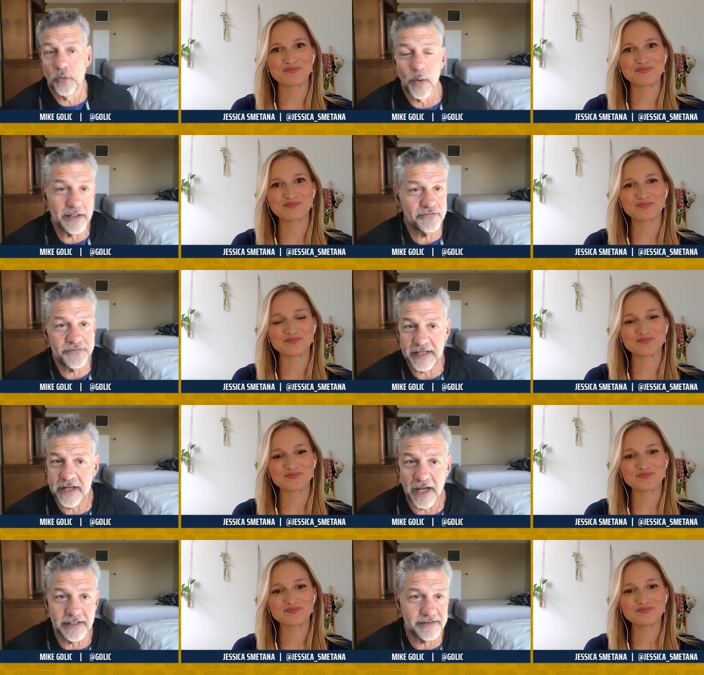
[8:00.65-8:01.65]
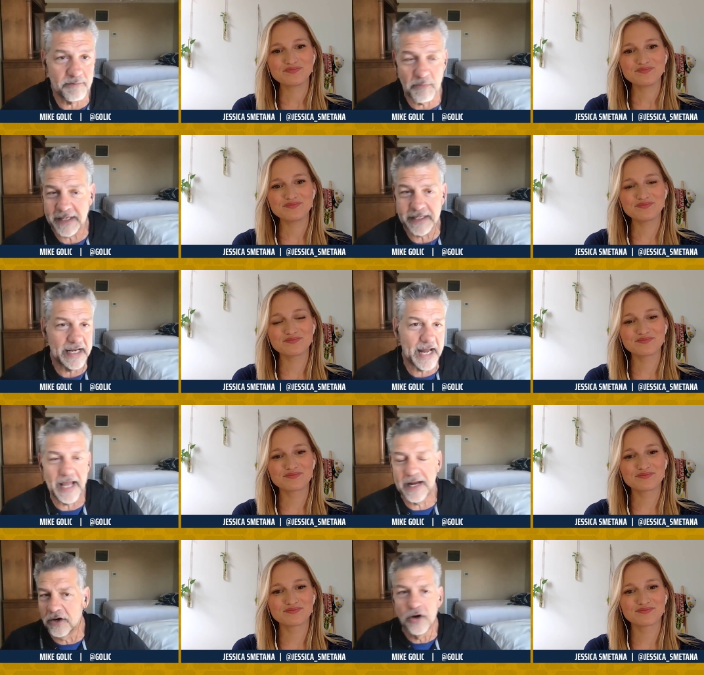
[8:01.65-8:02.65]
Speaker 1: Wednesday night. And Mike and I
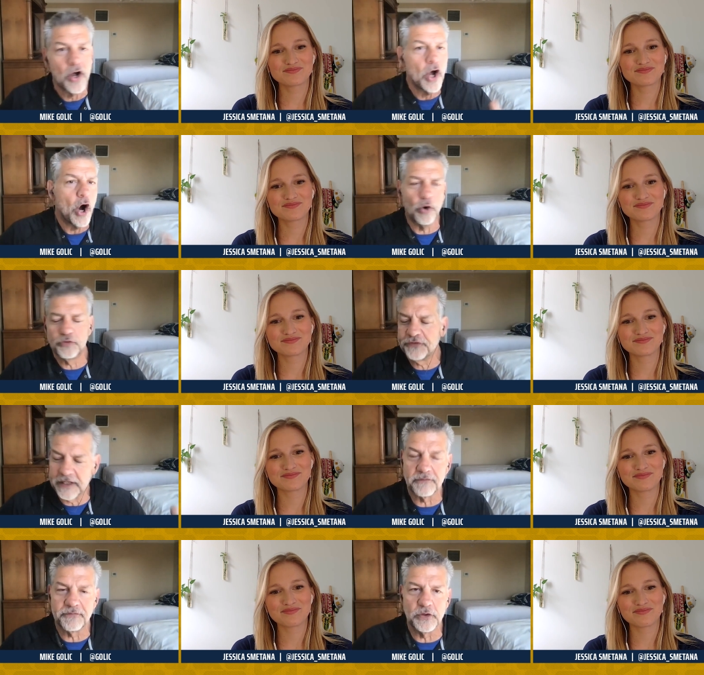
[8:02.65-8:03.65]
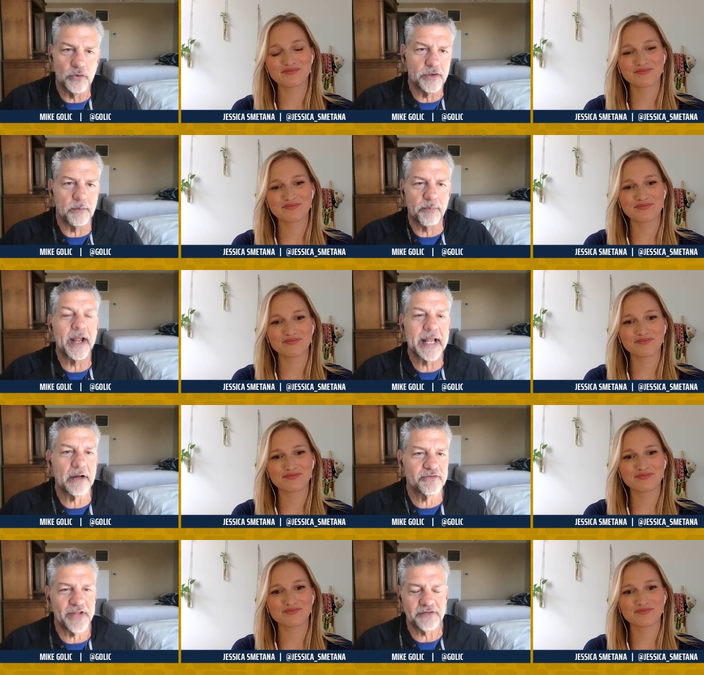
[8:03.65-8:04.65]
are hosting a few of the
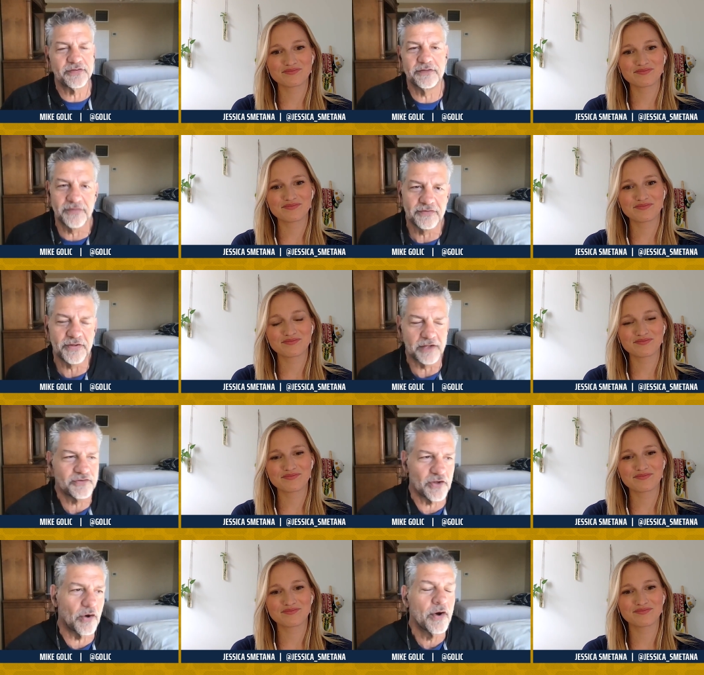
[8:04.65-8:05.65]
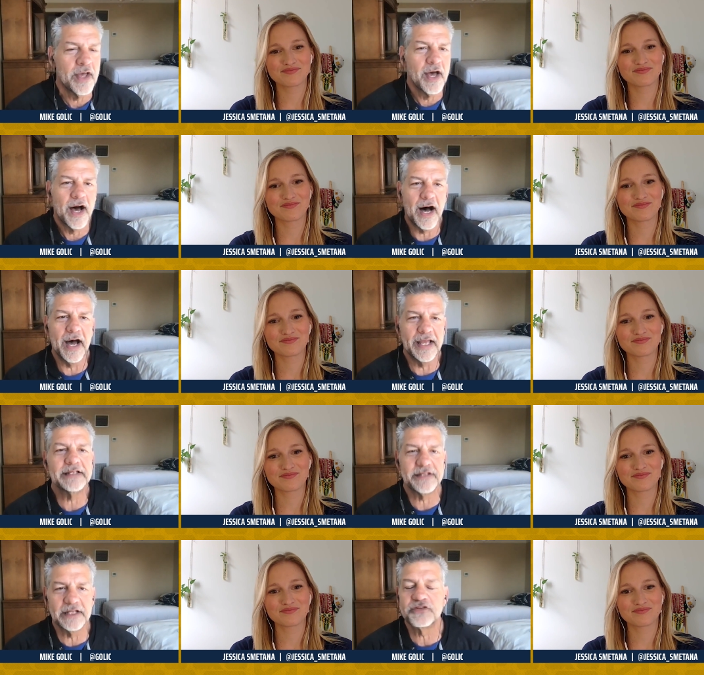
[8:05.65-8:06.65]
breakout sessions and such. So uh, it,
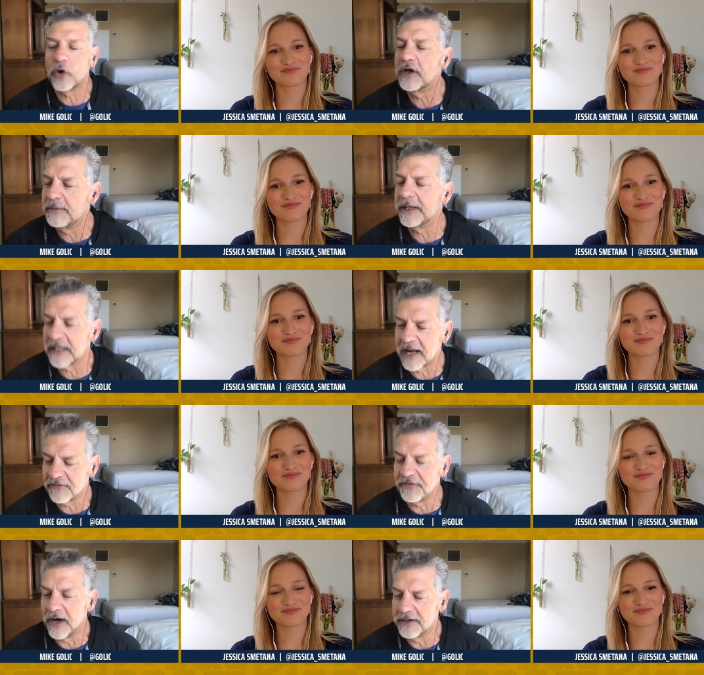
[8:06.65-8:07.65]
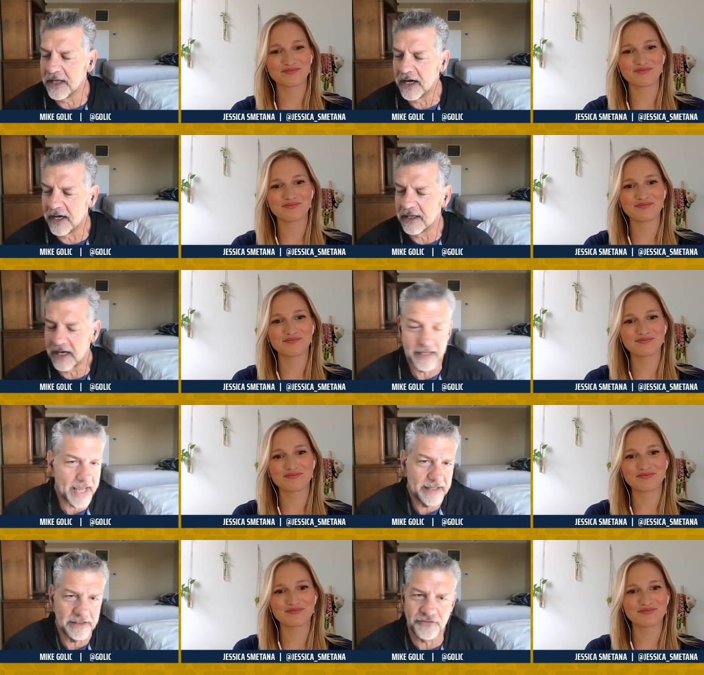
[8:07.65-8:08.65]
it's going to be a lot of fun. Uh,
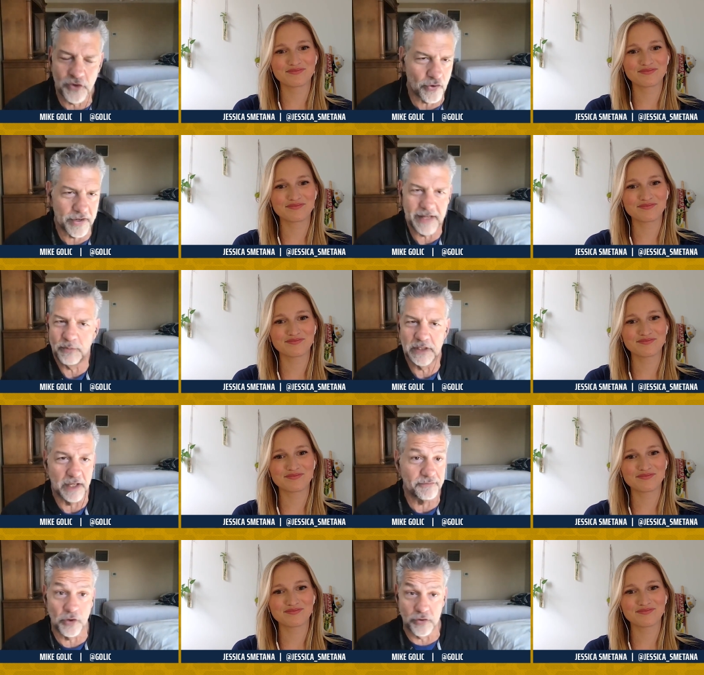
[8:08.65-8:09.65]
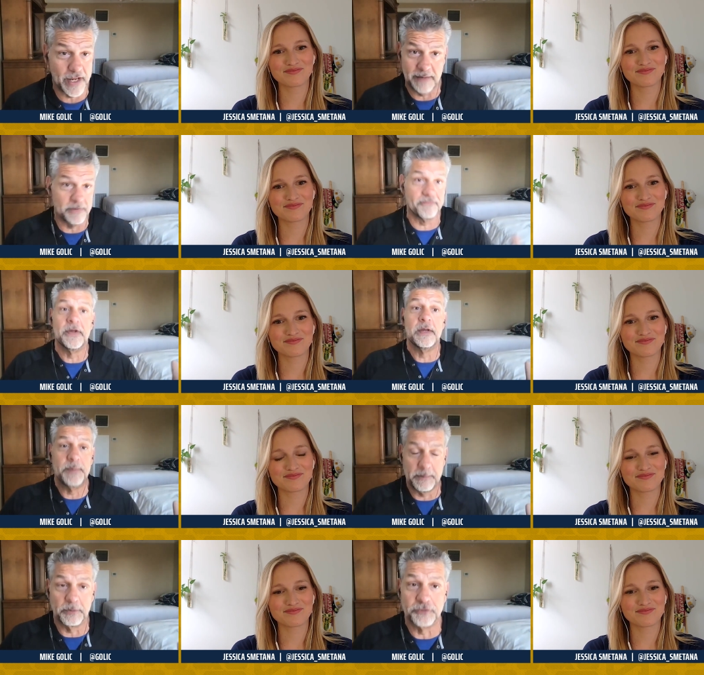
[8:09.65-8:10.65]
again, it's Notre Dame. We love Notre Dame. If
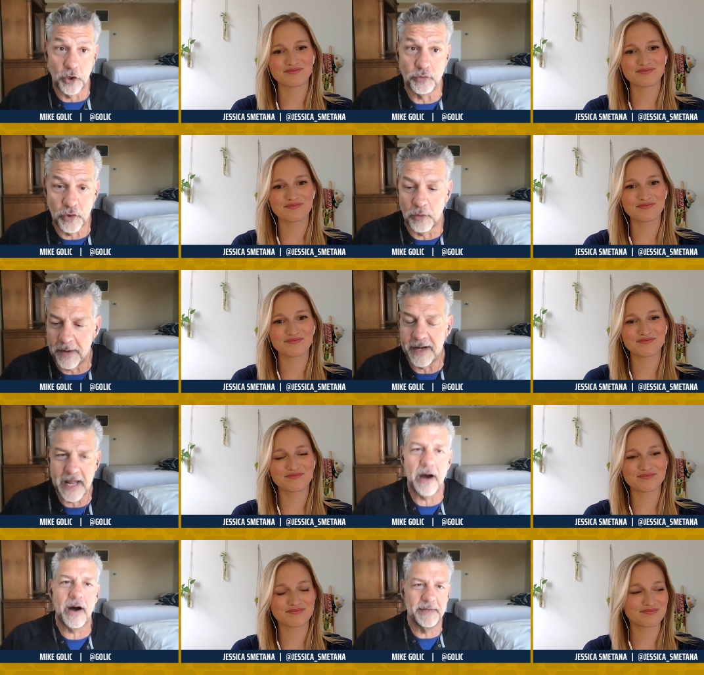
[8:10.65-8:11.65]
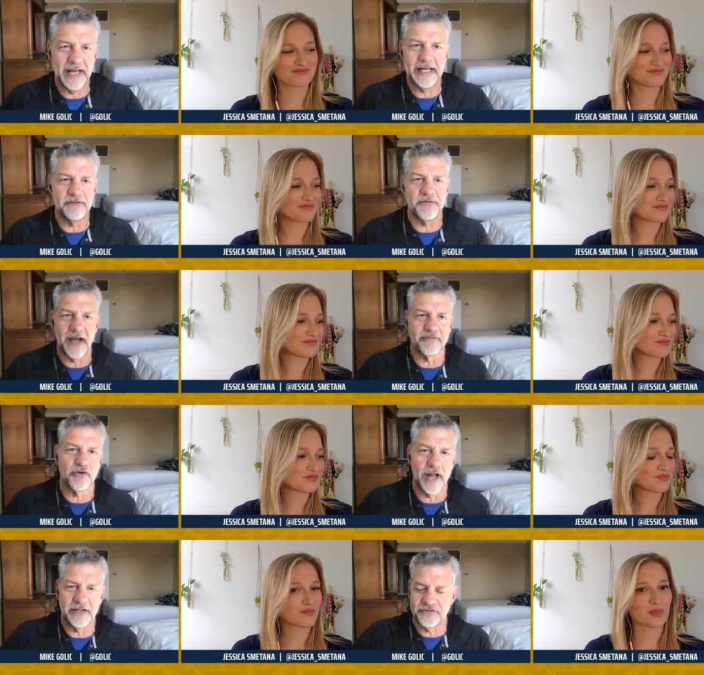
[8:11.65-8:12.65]
people don't know by now, I'm an 85
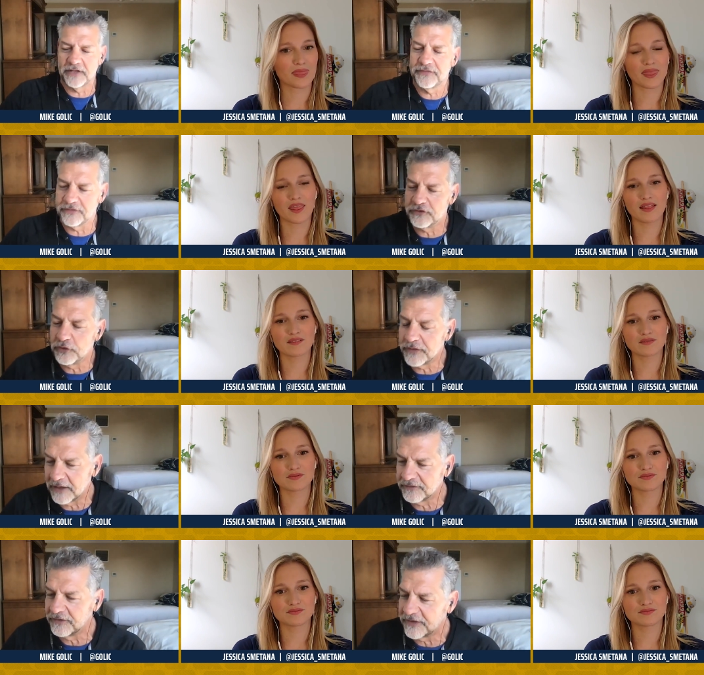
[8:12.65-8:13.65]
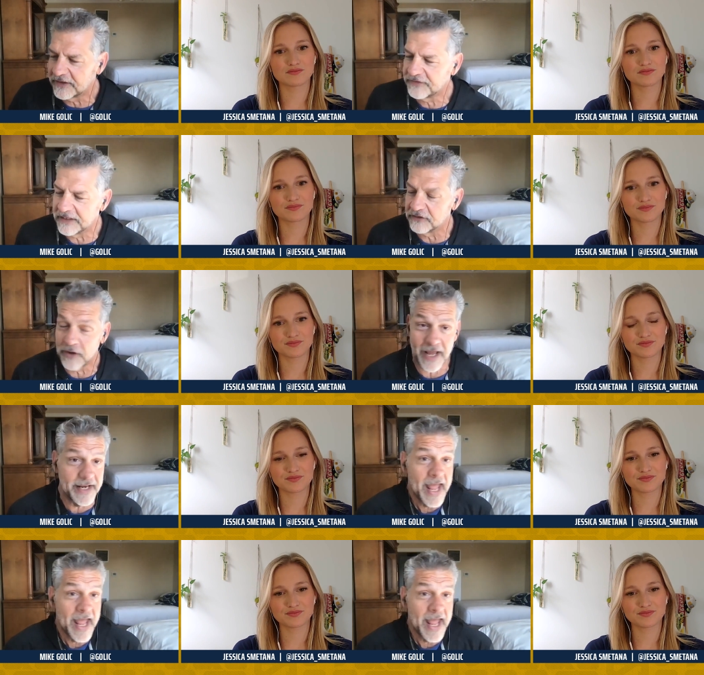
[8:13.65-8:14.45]
grad. Jess is a 2016 grad.